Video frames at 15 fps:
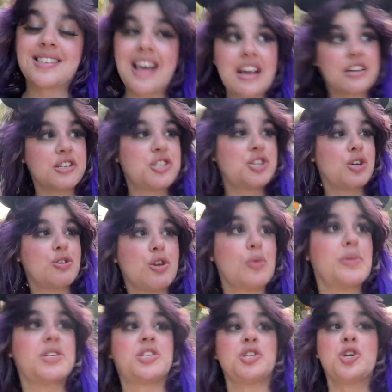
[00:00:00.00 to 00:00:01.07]
that is true. There
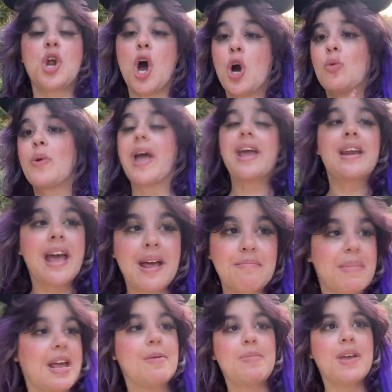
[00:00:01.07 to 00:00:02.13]
was no wait, and
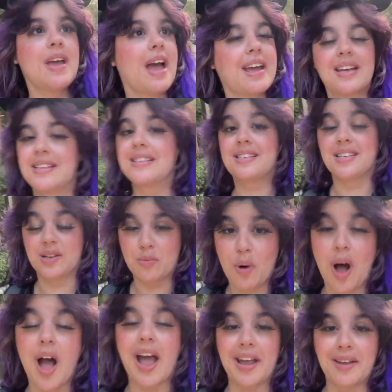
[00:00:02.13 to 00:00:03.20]
maybe I can see why.